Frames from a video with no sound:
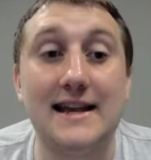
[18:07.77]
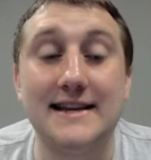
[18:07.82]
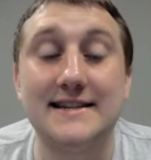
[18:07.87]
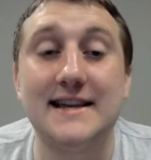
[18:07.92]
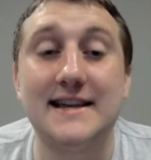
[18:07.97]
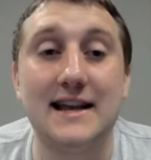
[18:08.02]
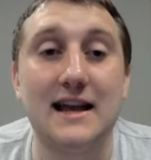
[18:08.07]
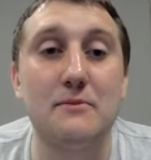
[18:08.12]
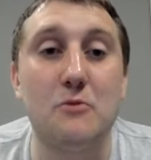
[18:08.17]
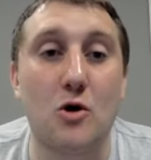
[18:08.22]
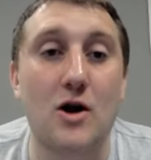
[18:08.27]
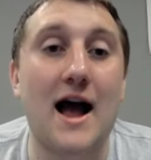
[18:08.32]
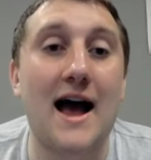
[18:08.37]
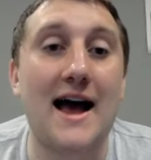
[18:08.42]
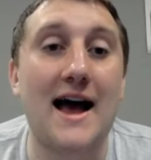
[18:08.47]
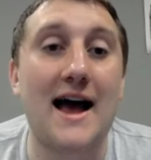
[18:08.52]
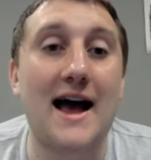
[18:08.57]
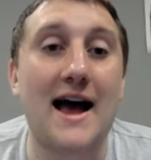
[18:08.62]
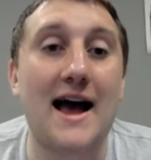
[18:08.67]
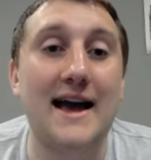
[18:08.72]
He's going to get more
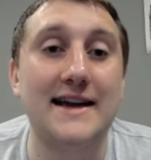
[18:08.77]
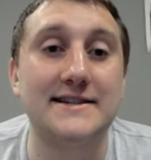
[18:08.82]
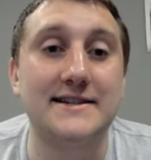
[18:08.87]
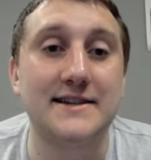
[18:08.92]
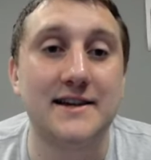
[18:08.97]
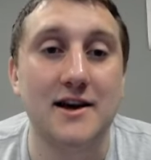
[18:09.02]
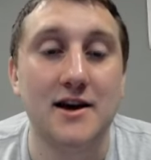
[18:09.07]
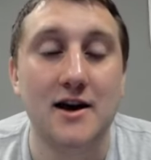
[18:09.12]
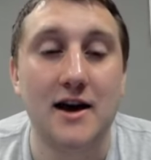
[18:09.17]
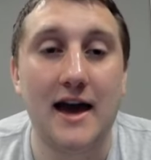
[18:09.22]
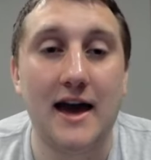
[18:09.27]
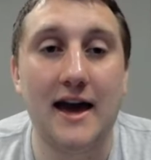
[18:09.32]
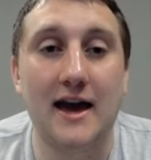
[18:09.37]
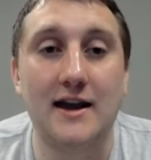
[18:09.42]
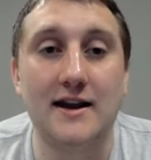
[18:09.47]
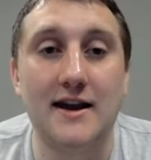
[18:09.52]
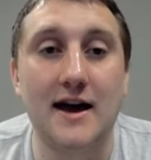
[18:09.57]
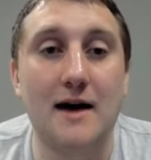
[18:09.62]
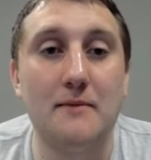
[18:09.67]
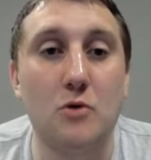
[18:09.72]
eyes
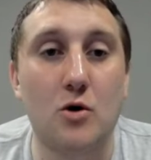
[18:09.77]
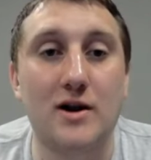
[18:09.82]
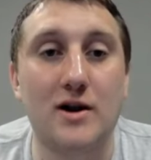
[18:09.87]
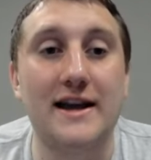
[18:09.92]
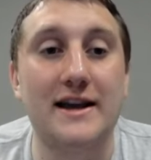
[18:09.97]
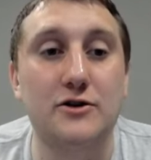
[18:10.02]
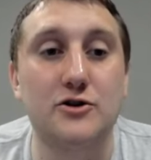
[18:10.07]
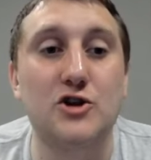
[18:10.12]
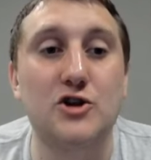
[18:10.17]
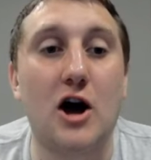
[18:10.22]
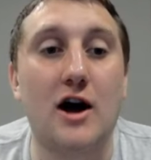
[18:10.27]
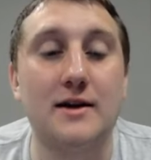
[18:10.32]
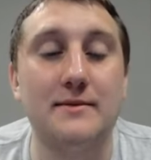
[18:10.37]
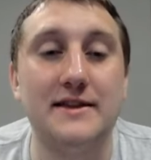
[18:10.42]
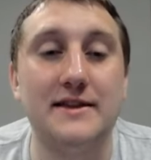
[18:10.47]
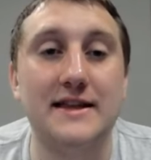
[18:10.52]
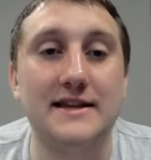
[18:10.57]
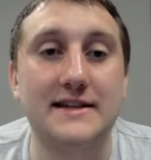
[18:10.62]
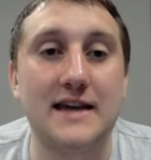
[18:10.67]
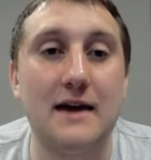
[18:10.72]
and more ears on
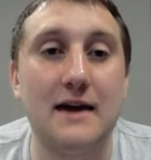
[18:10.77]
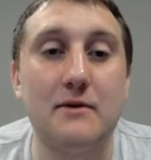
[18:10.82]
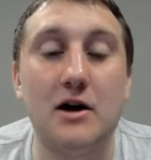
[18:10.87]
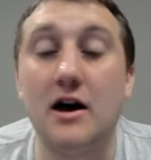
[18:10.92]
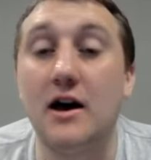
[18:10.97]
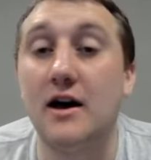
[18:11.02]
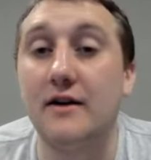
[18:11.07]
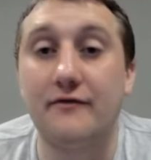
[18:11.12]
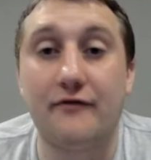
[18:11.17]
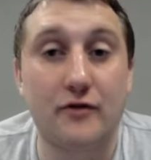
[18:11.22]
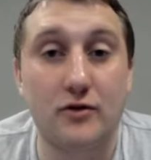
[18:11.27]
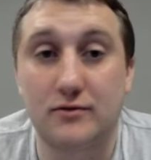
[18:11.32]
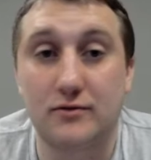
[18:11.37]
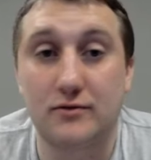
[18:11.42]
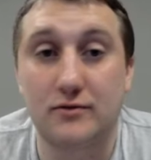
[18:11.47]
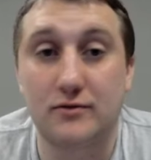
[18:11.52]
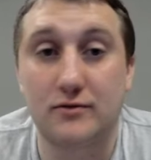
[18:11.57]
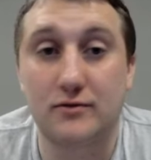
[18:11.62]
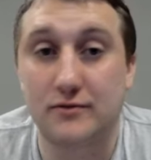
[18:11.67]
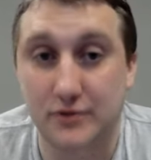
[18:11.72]
him in this game
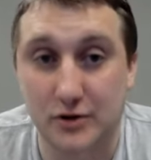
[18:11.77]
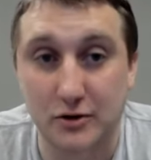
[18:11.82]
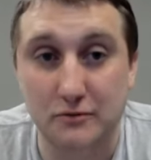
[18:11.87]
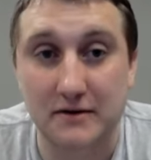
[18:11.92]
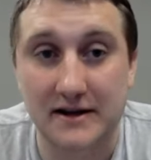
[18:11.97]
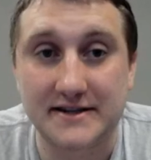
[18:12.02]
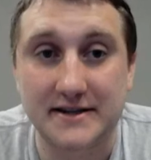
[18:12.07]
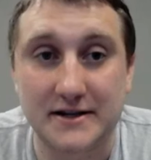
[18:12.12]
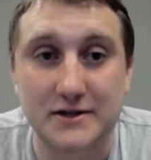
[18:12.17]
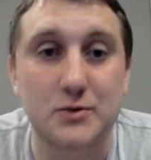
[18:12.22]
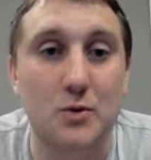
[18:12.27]
for two reasons.